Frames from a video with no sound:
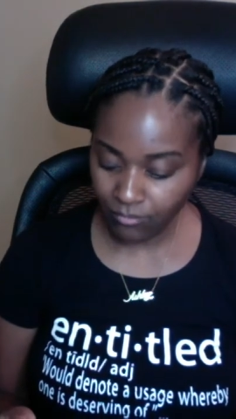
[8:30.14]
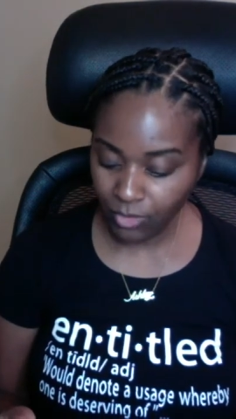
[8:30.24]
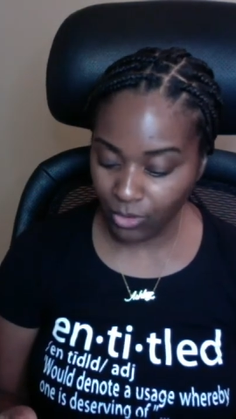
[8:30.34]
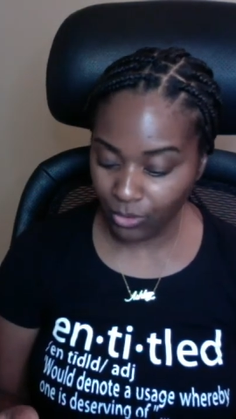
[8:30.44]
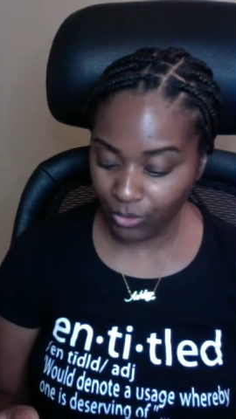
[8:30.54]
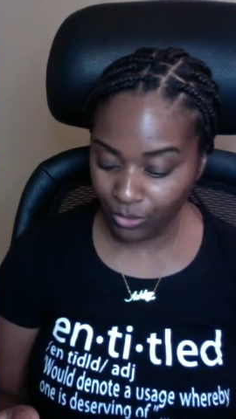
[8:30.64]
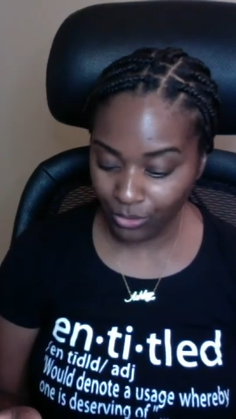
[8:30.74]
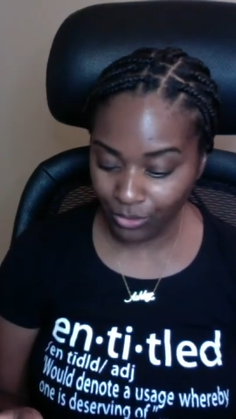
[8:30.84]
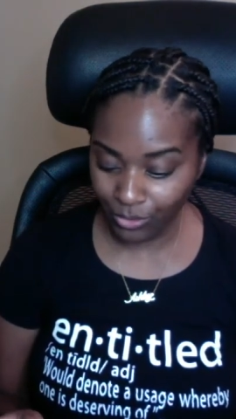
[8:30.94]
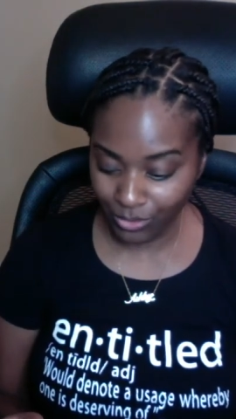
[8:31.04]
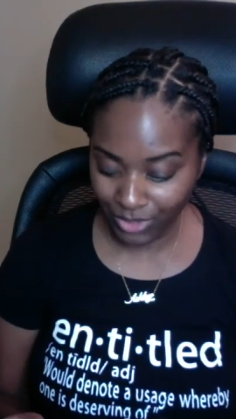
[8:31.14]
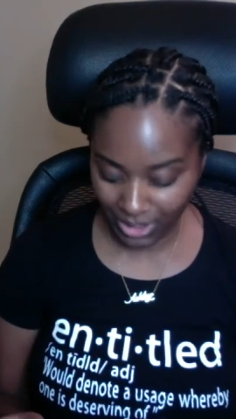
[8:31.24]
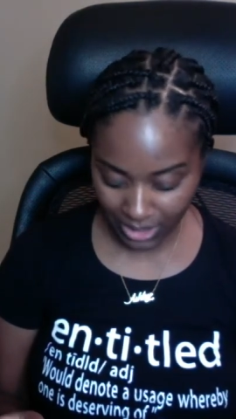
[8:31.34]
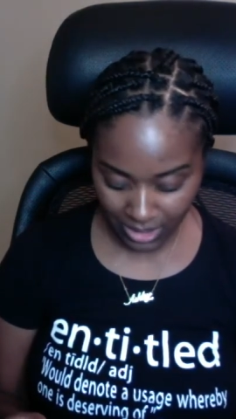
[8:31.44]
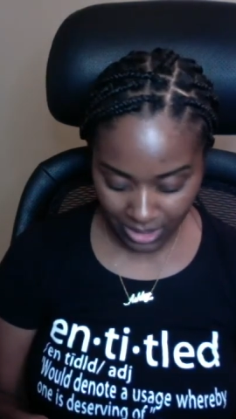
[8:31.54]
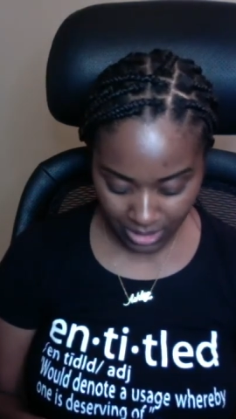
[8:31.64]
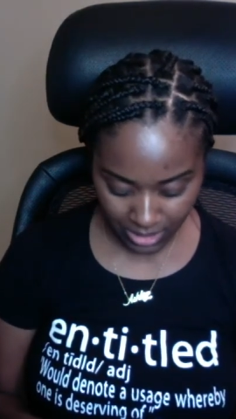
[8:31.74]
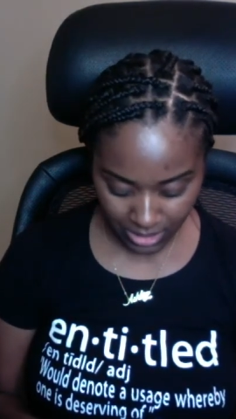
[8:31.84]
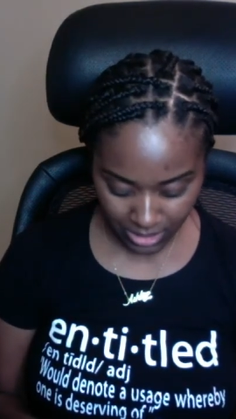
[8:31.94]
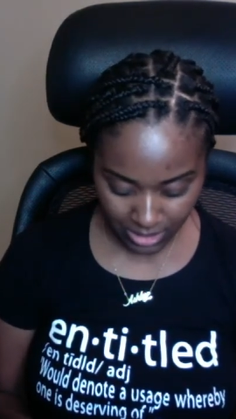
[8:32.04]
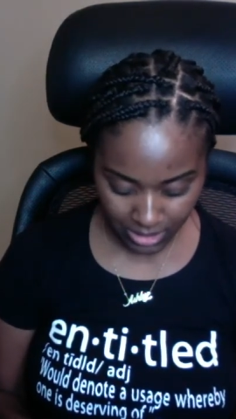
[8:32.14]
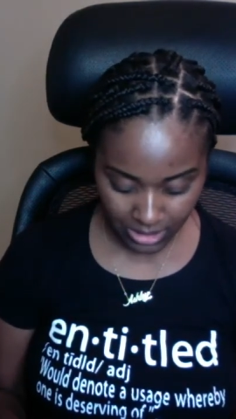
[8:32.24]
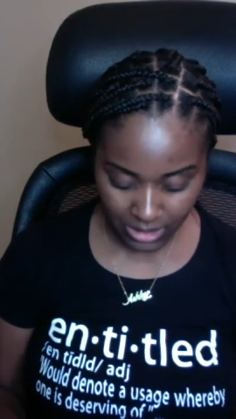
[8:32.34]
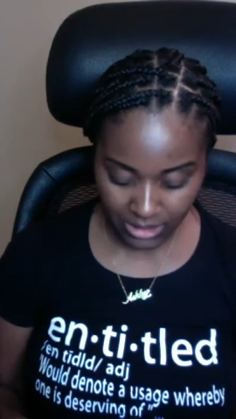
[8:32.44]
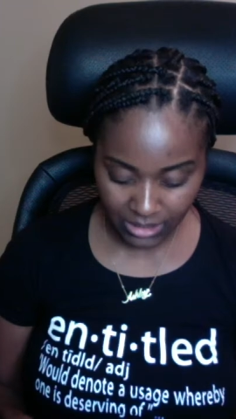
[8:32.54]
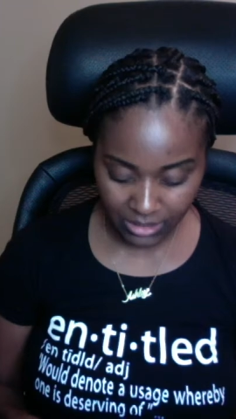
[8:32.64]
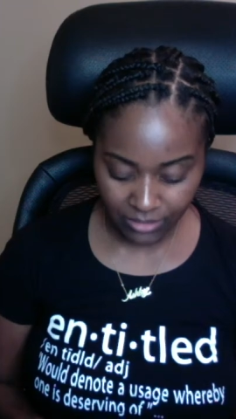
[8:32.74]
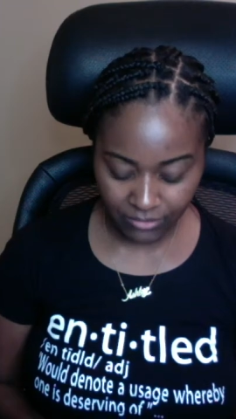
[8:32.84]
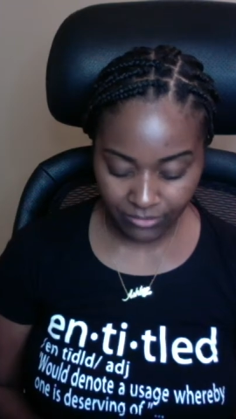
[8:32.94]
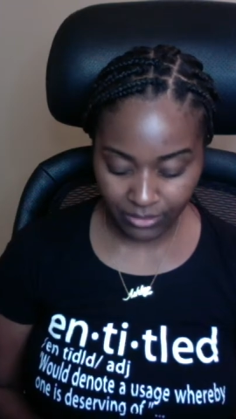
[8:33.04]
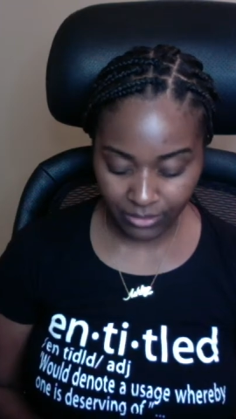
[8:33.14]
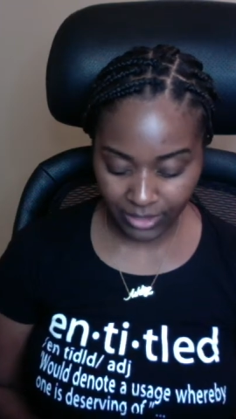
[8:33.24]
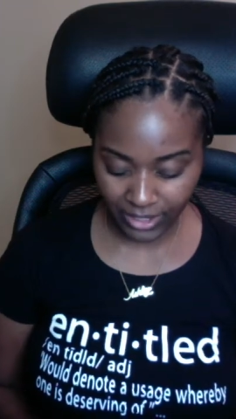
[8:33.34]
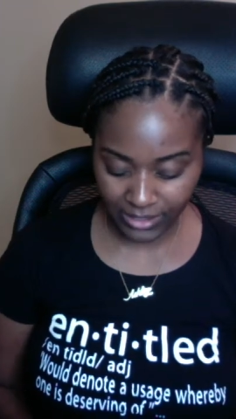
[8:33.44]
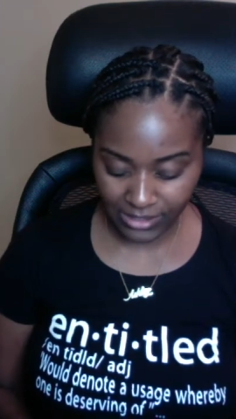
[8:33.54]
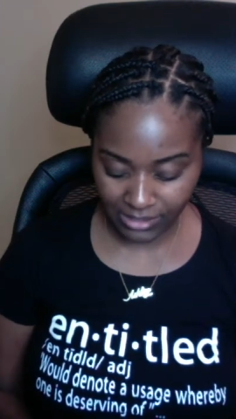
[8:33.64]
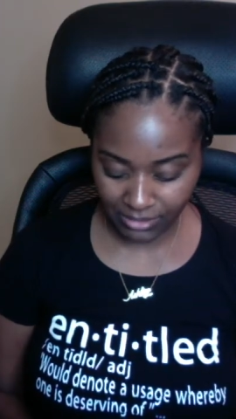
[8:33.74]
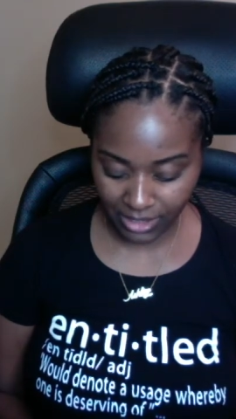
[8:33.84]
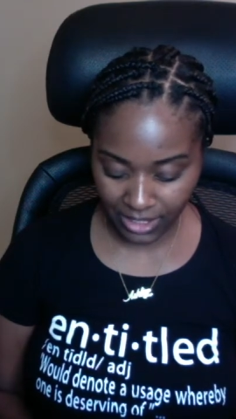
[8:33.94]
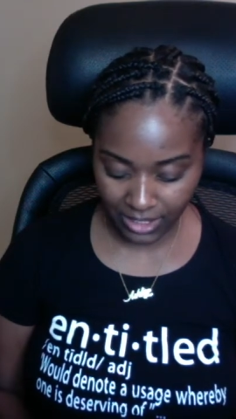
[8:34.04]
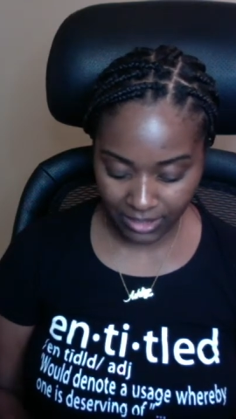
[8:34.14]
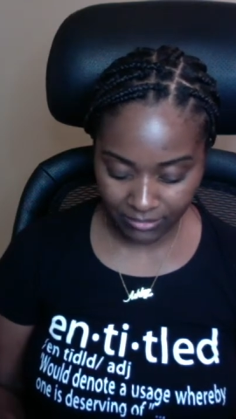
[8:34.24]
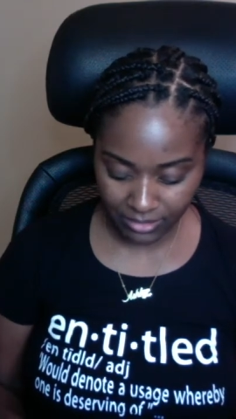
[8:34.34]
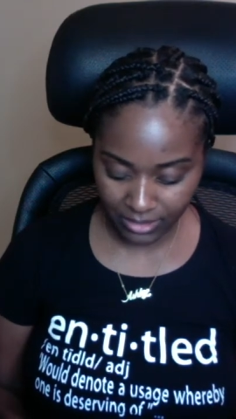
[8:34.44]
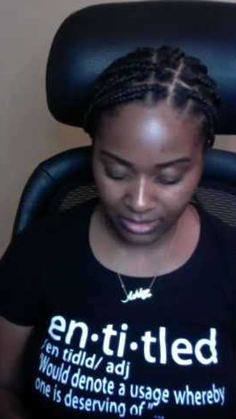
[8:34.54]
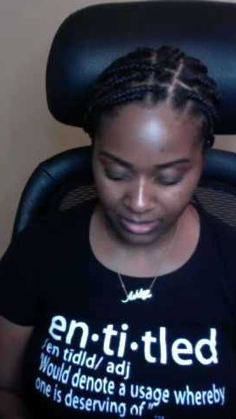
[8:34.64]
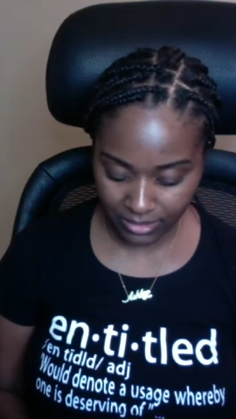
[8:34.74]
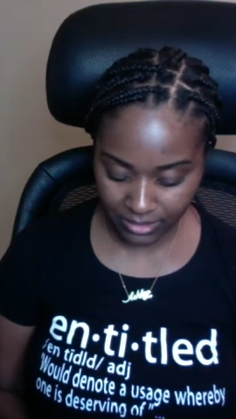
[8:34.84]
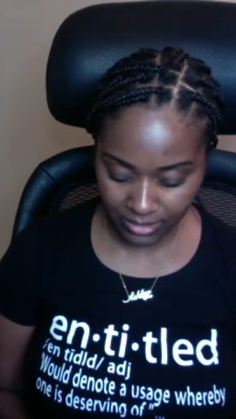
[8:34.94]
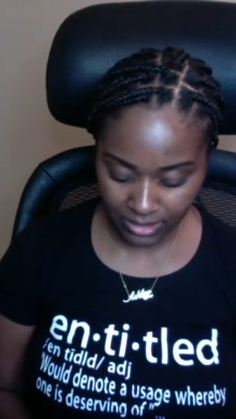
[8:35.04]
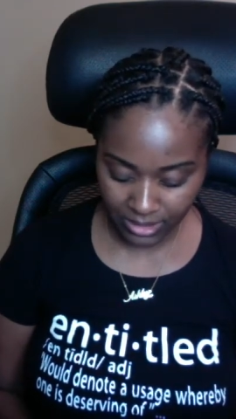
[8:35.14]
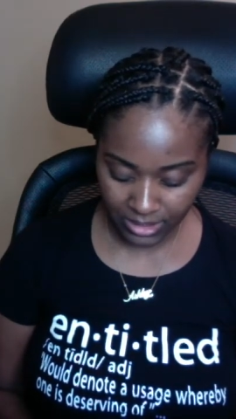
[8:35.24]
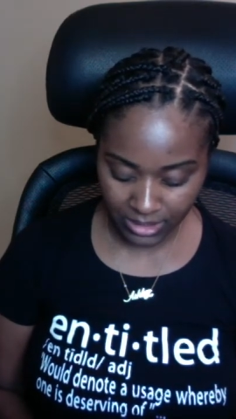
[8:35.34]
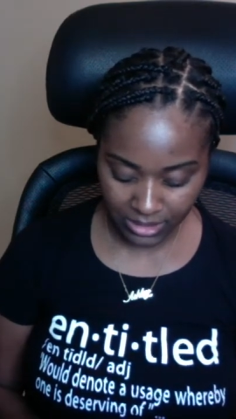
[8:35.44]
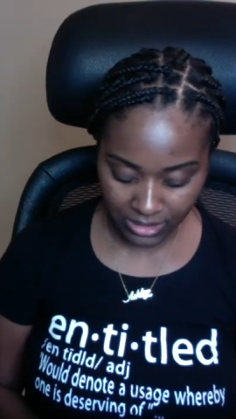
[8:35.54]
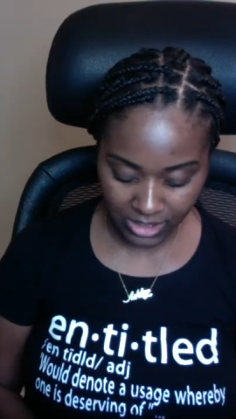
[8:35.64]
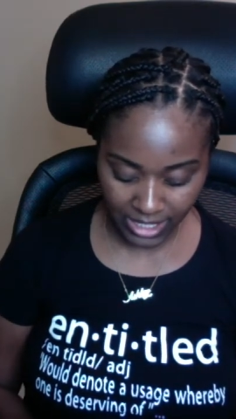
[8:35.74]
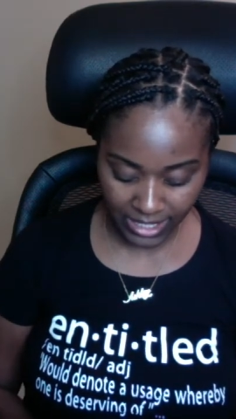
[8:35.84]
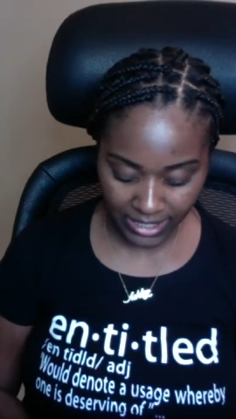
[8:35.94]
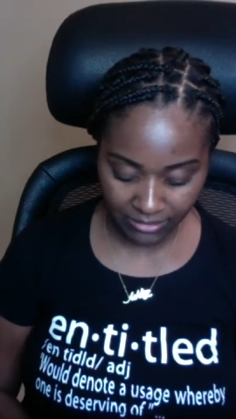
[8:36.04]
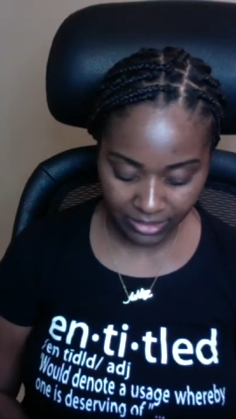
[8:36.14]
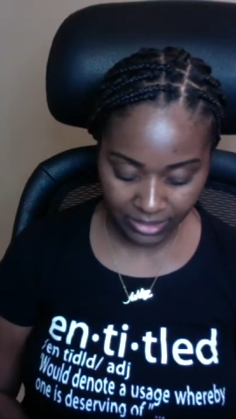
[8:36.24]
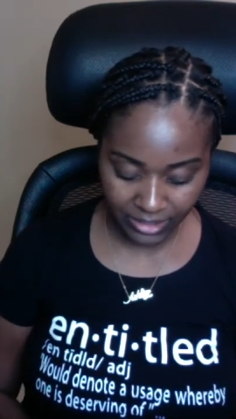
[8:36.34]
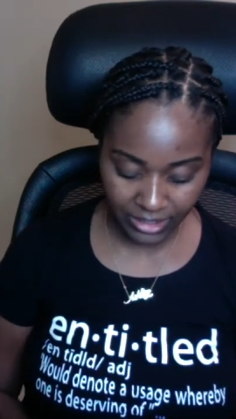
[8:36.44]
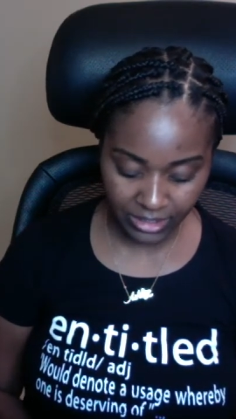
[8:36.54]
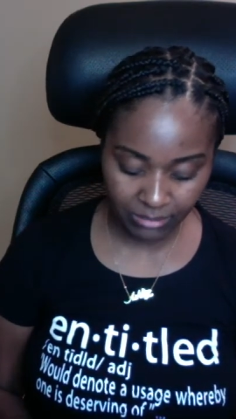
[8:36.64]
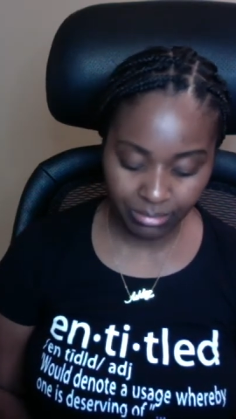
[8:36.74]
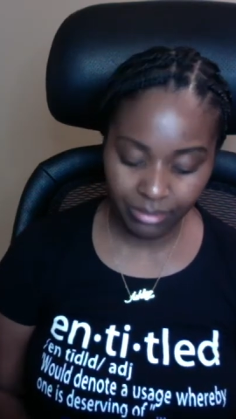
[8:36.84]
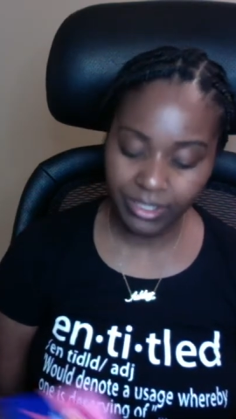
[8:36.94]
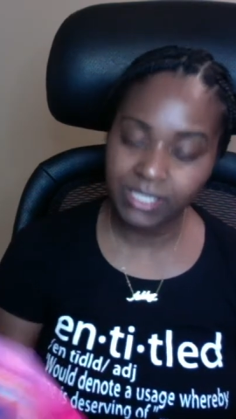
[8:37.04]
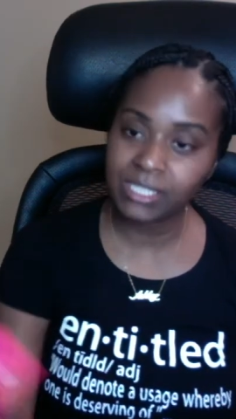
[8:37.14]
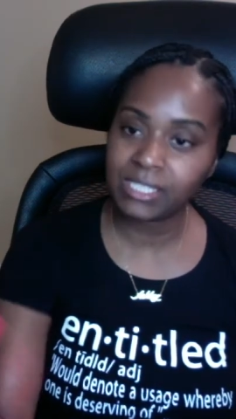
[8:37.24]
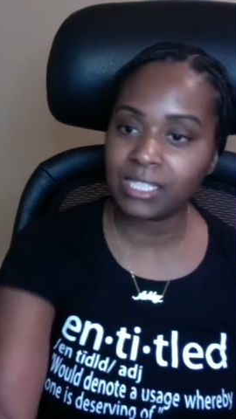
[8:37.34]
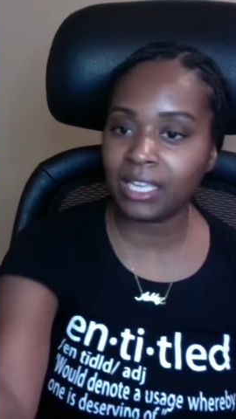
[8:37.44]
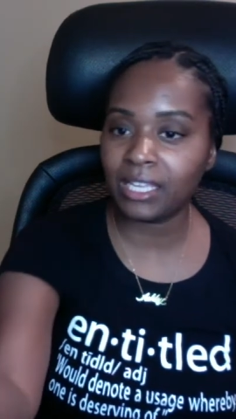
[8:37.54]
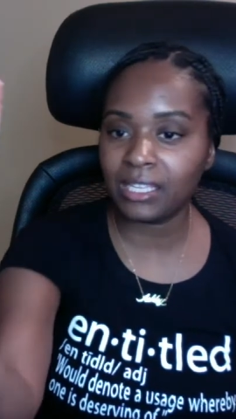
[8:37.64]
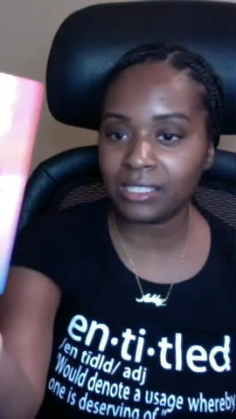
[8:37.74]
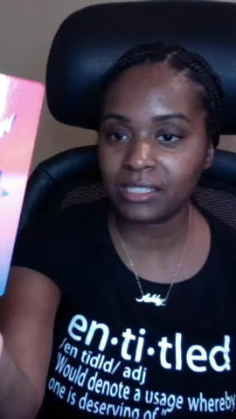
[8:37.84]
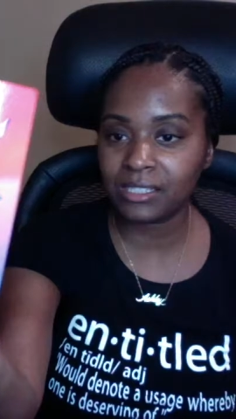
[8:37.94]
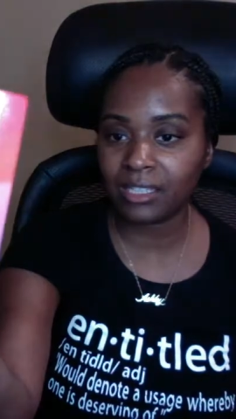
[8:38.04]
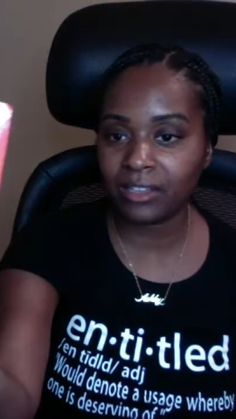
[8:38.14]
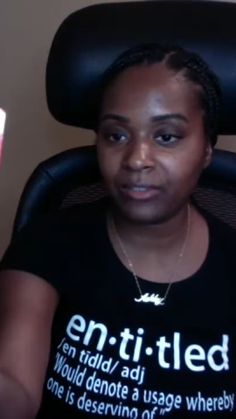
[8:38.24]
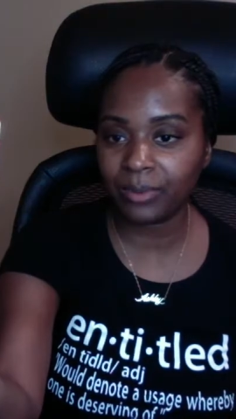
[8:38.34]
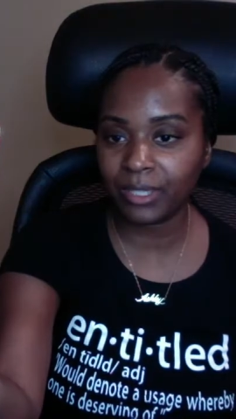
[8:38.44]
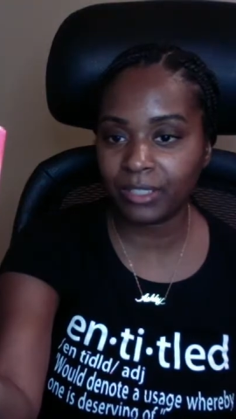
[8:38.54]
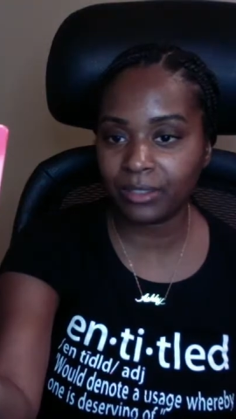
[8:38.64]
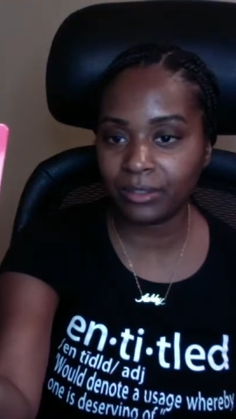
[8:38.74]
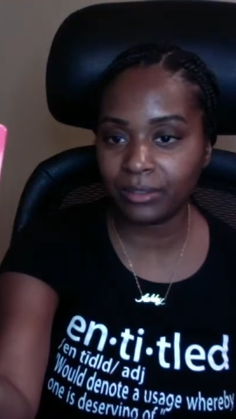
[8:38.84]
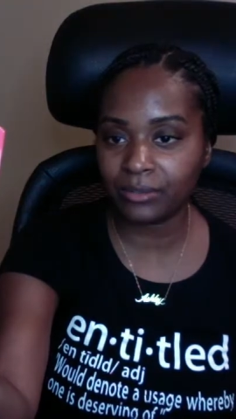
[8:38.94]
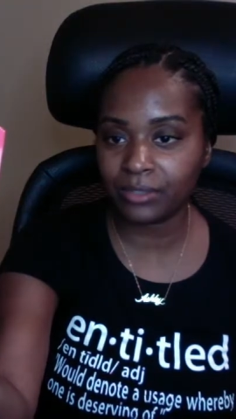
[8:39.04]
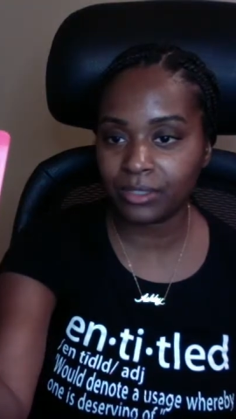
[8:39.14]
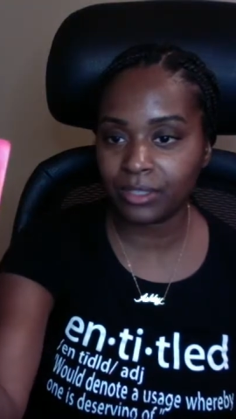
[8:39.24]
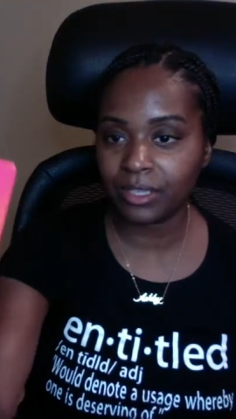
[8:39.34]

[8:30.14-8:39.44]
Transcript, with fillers: Oh, yeah. Okay, so we have the Tower and the Princess of Pentacles.